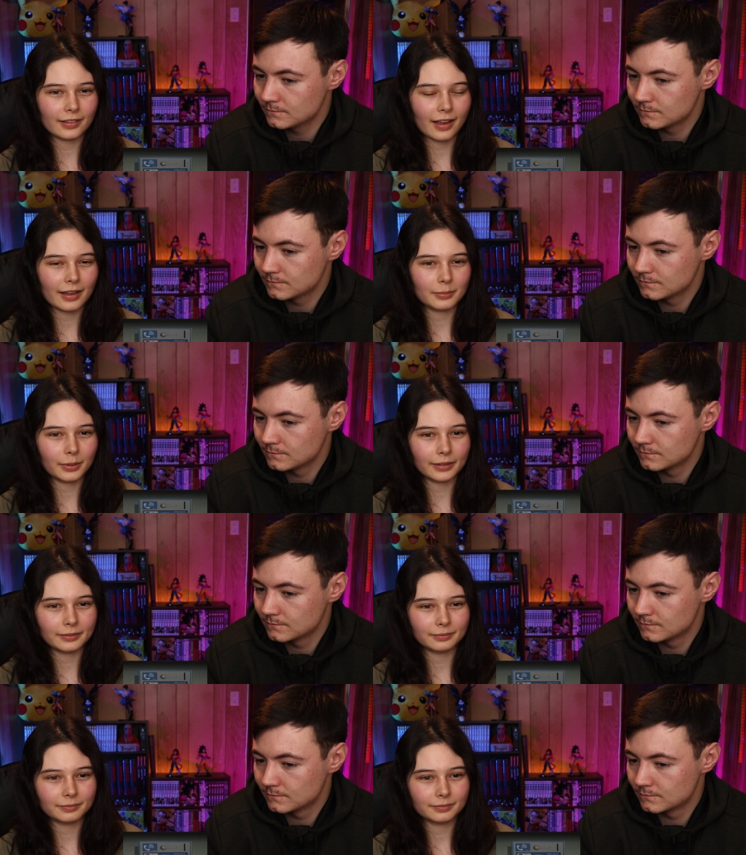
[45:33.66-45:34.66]
Speaker 1: guys had,
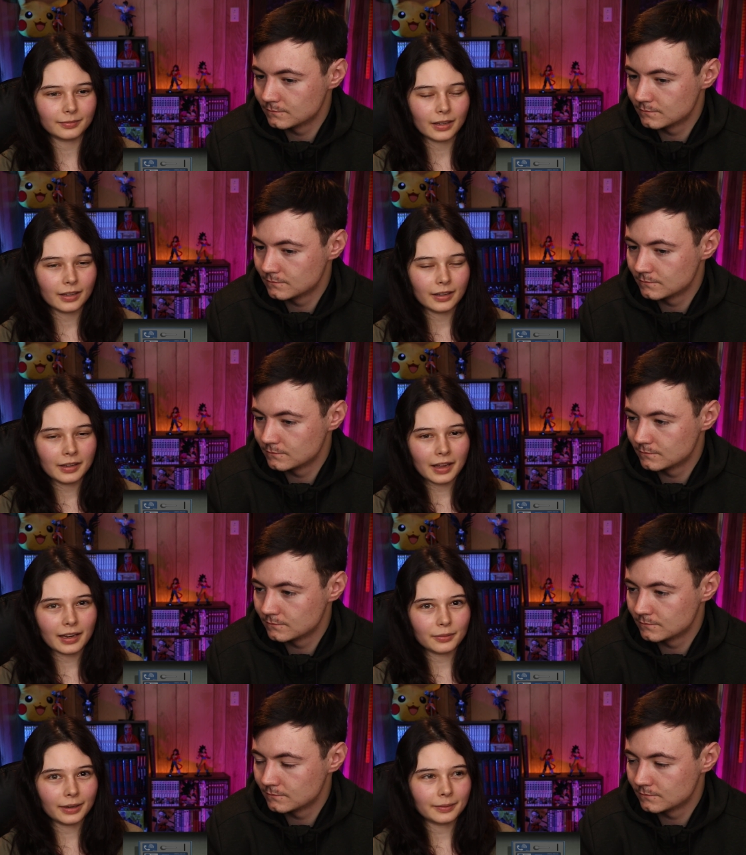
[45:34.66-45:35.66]
but
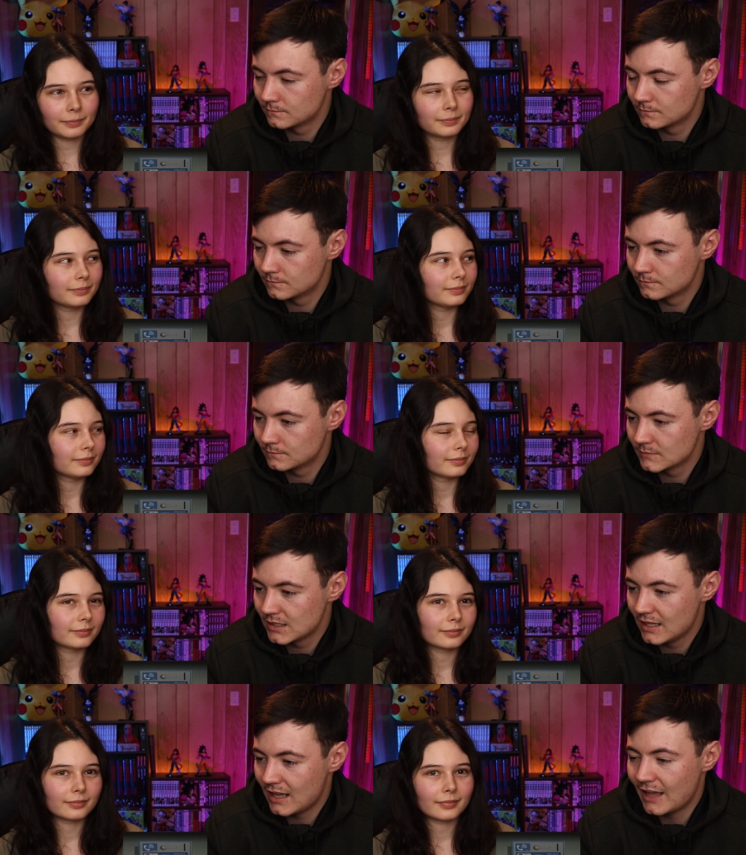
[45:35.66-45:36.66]
anyway,
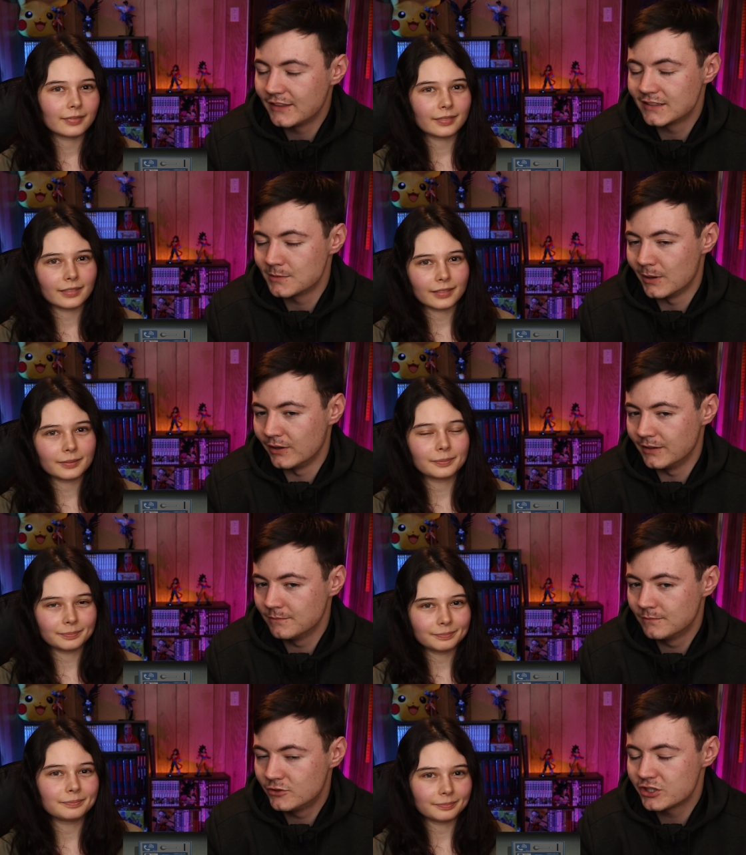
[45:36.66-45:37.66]
Speaker 2: I think that's about
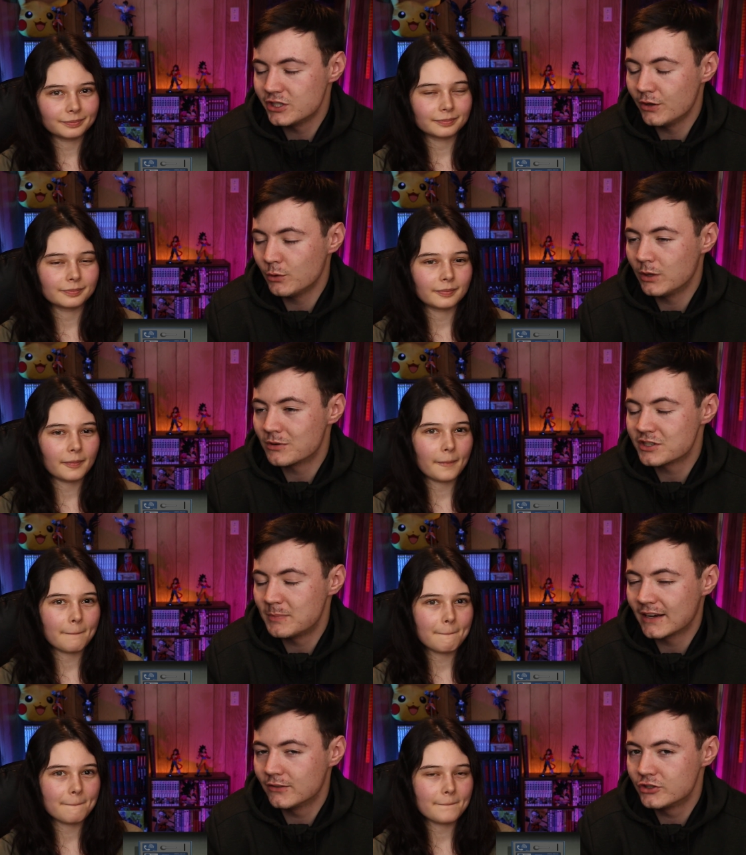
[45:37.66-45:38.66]
it. Just know that we
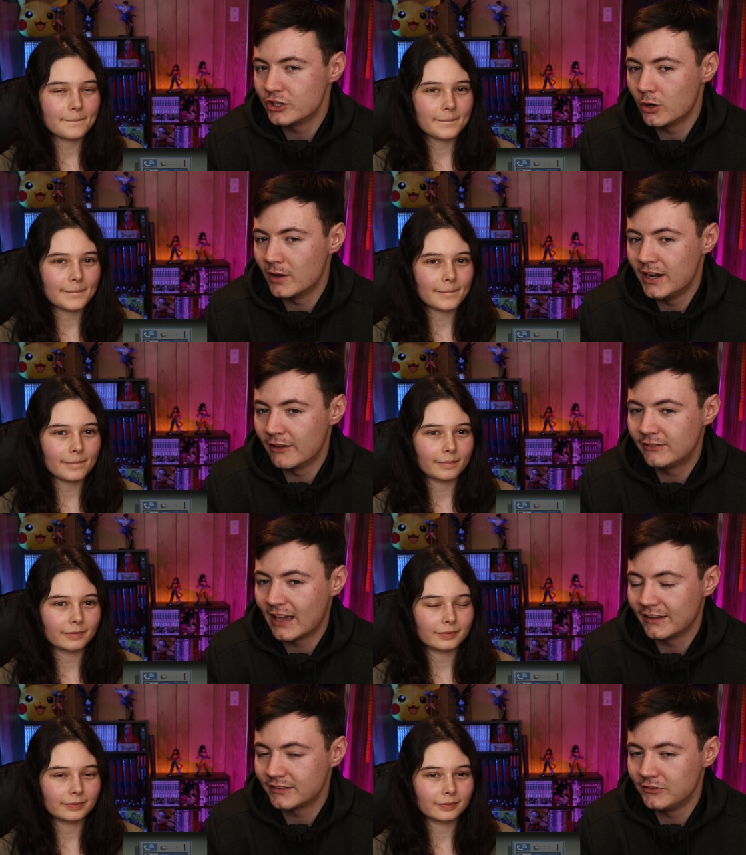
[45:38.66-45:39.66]
respect the show enough
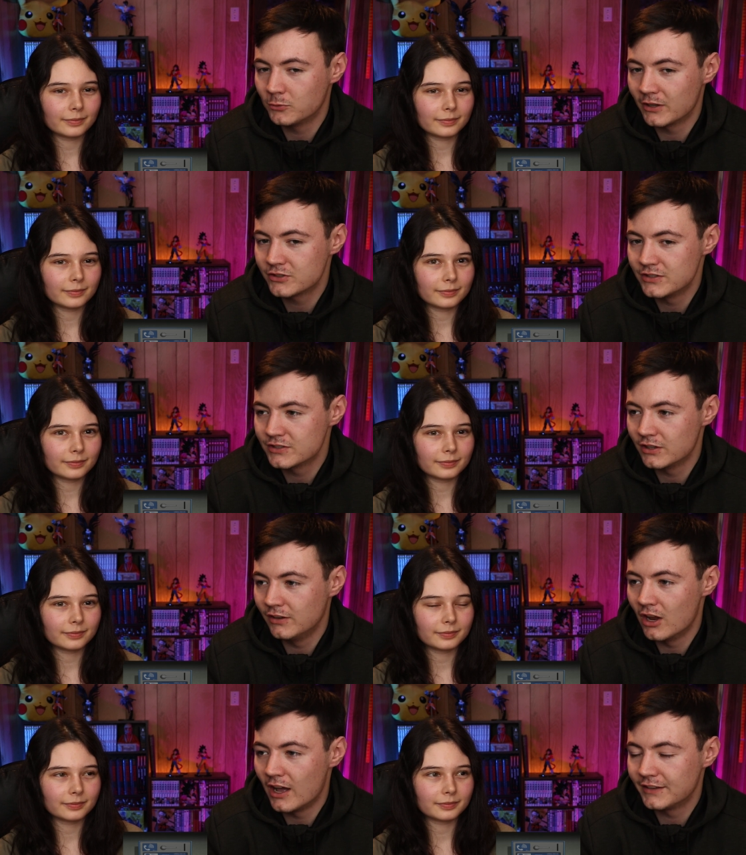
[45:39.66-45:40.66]
to ask these questions,
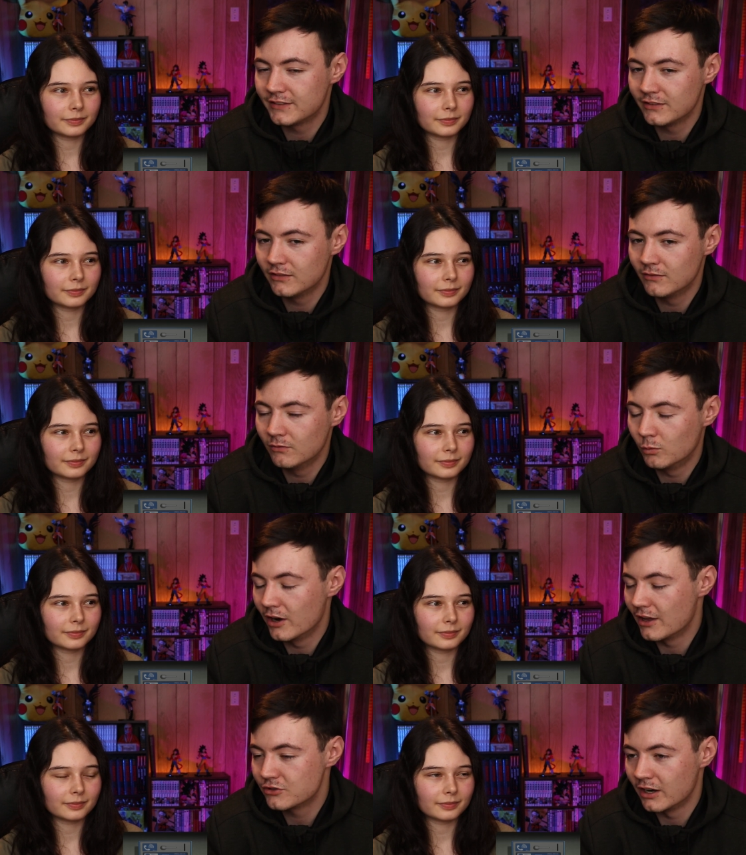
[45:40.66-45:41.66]
not
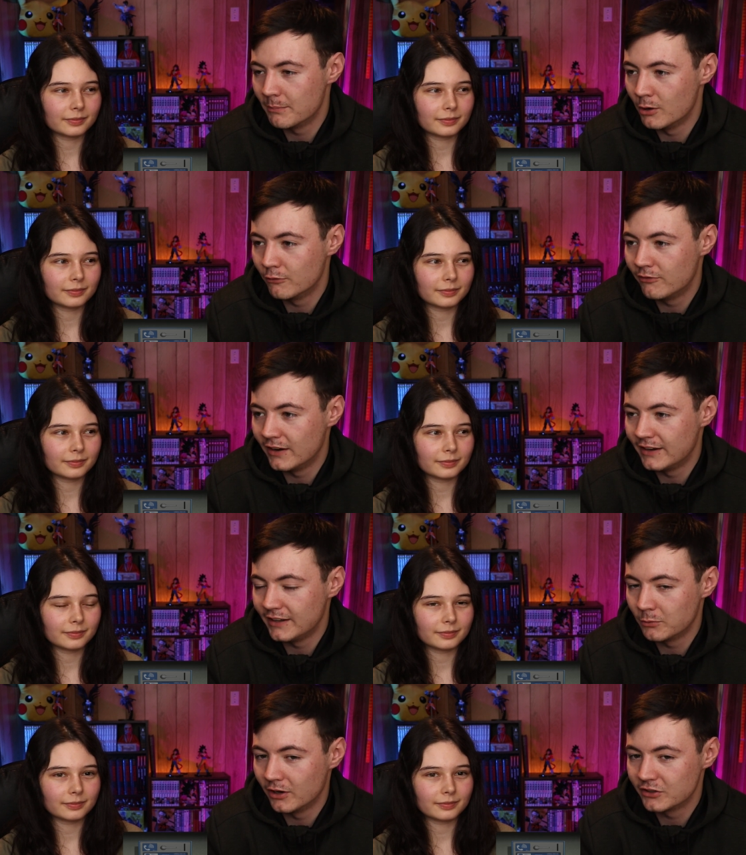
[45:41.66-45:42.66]
we're not trying to poke fun
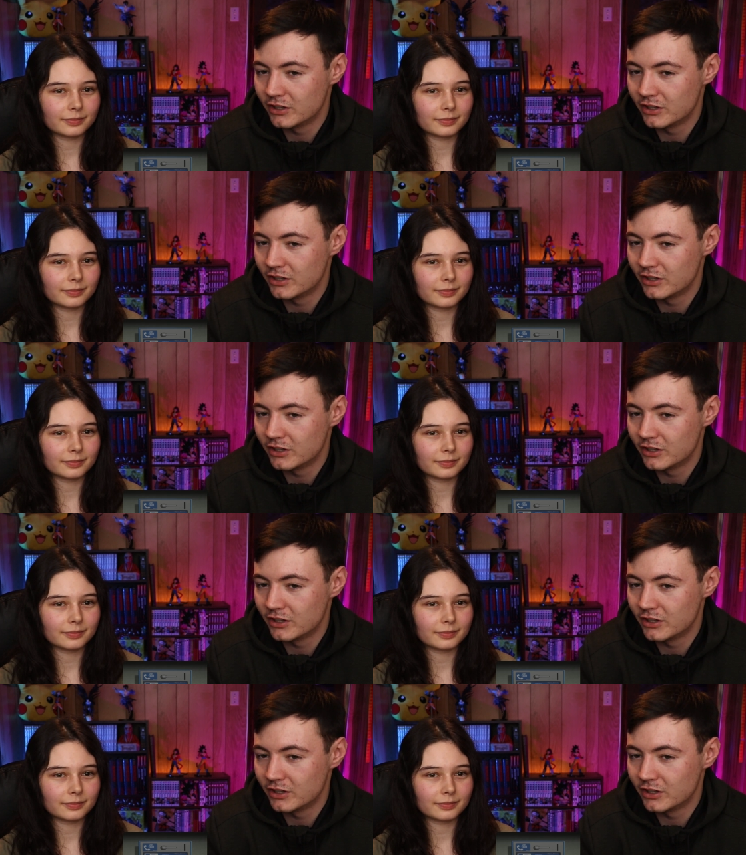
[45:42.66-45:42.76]
at it. We're